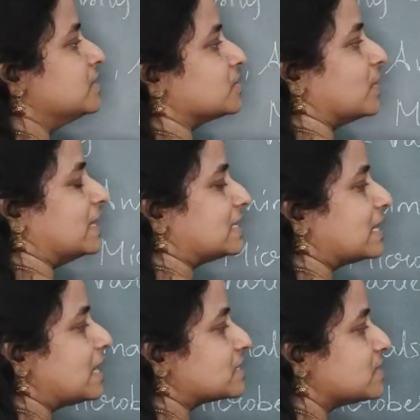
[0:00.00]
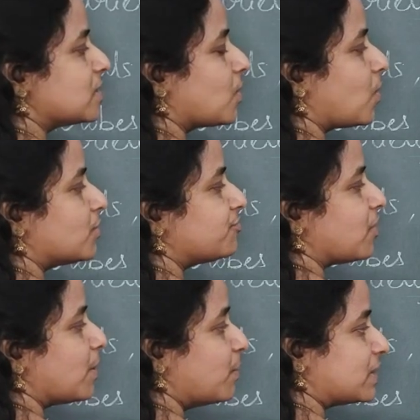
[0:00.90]
So International Code
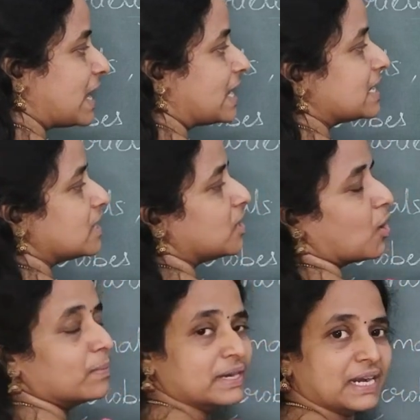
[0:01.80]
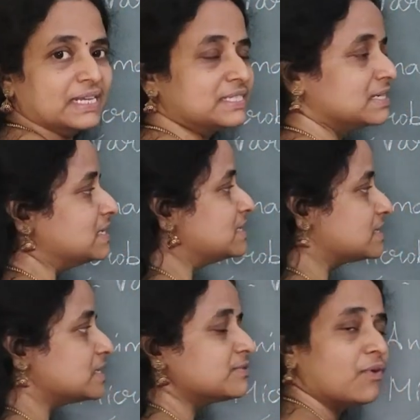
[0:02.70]
for Botanical Nomenclature,
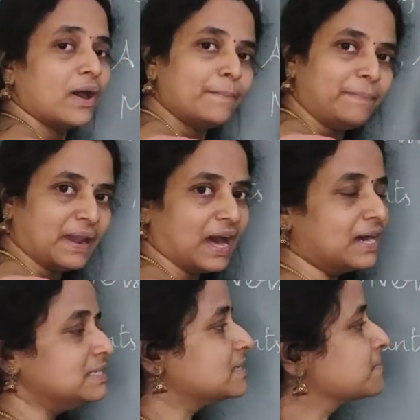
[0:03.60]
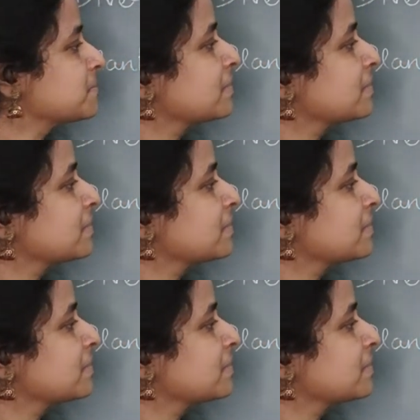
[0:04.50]
this is for plants,